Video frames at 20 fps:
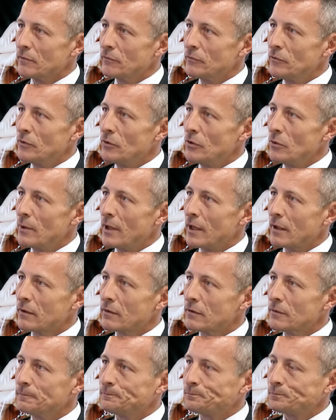of the new
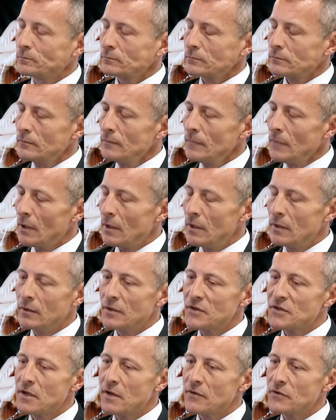Act, in
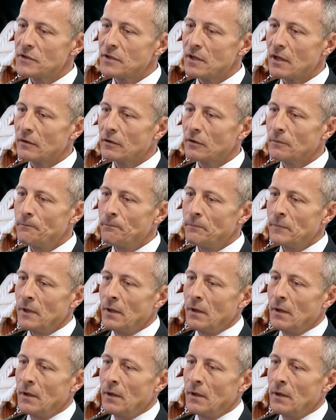the sense that